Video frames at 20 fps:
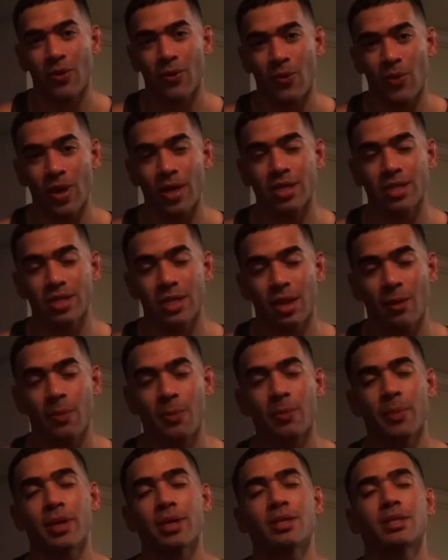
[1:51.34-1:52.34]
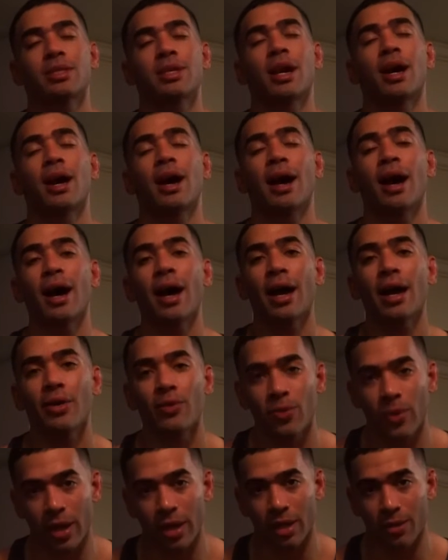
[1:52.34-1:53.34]
what supplements I
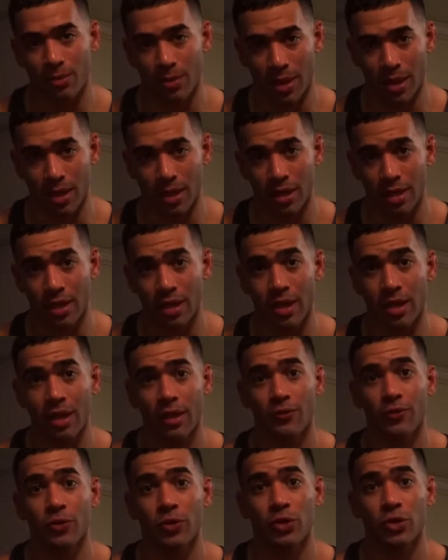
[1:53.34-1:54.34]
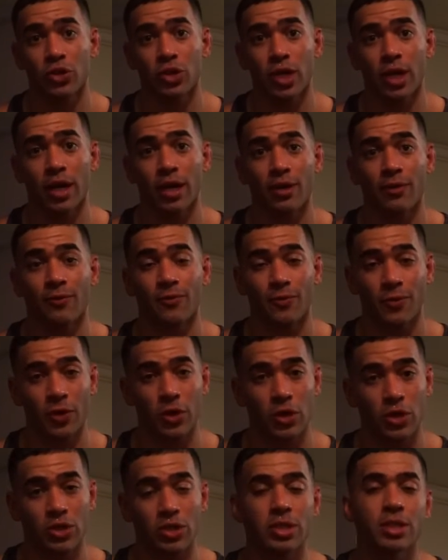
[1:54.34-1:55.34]
recommend if you're trying to
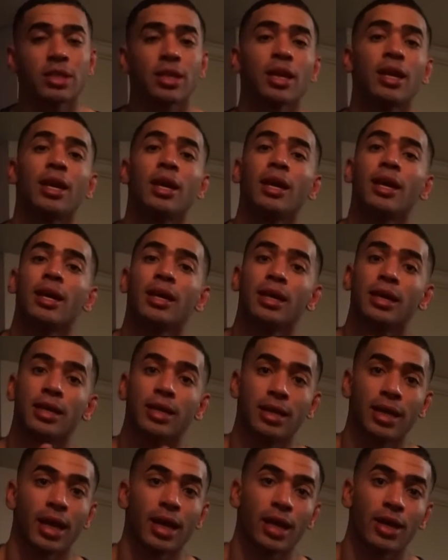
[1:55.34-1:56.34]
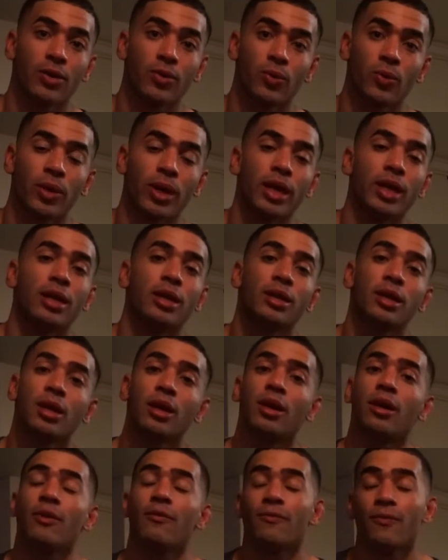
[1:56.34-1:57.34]
first gain weight.
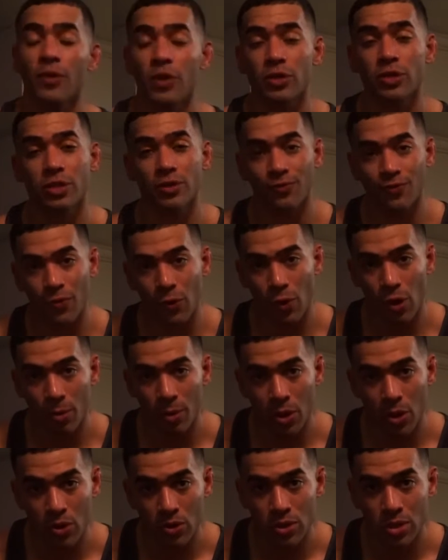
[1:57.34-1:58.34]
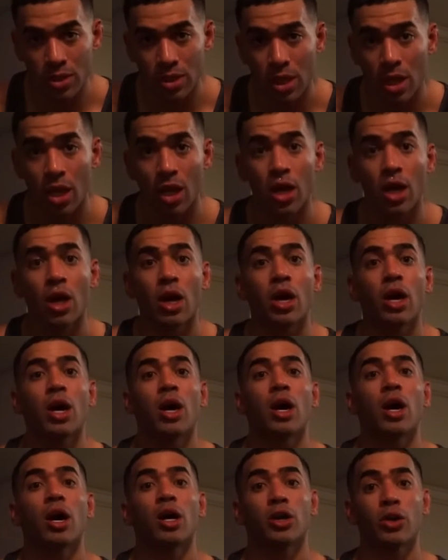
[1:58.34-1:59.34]
First and foremost,
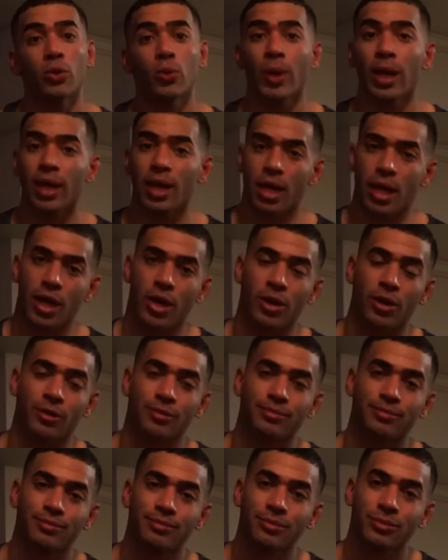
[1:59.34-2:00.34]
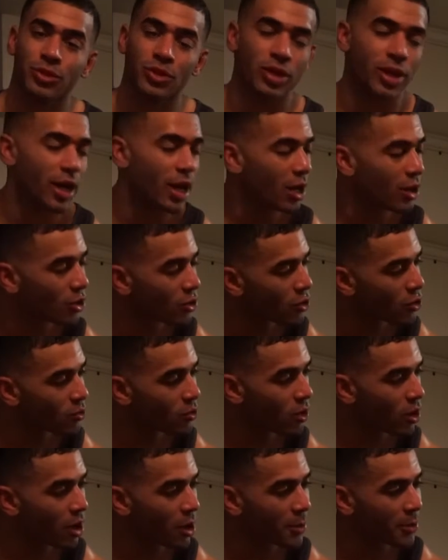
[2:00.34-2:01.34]
a good weight gainer. You can't go
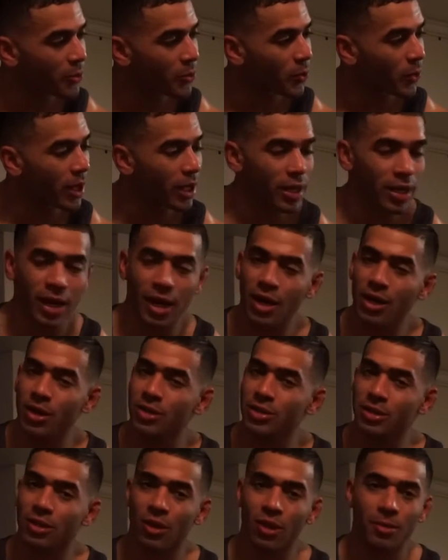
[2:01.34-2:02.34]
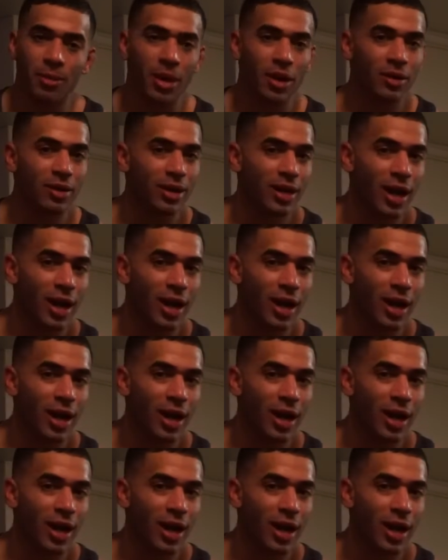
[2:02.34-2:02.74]
wrong with weight gainer. It's all about